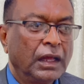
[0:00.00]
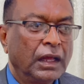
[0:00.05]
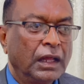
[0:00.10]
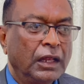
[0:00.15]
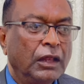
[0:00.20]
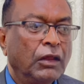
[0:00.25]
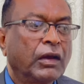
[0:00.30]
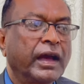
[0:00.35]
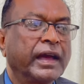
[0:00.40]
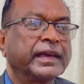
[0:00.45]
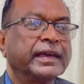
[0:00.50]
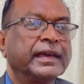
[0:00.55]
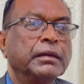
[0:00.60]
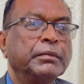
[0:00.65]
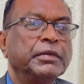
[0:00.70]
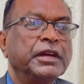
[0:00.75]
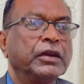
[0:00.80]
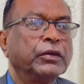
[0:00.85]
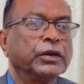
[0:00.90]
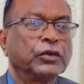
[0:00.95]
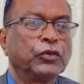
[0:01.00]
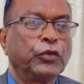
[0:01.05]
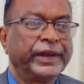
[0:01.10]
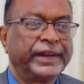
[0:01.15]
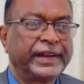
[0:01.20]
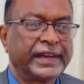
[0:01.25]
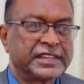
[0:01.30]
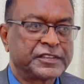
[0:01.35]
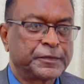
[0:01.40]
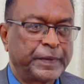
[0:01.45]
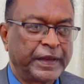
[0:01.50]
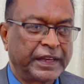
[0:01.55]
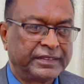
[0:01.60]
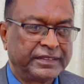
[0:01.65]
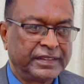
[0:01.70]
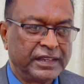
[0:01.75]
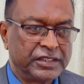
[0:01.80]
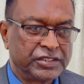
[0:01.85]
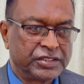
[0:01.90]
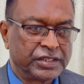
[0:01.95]
Look, I came here with great
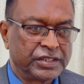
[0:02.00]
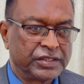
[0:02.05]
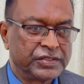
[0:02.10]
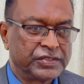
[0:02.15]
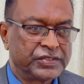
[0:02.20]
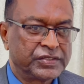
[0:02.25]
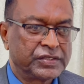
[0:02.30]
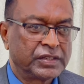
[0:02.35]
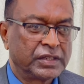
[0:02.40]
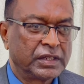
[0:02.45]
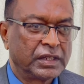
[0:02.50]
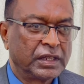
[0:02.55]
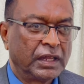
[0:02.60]
expectations,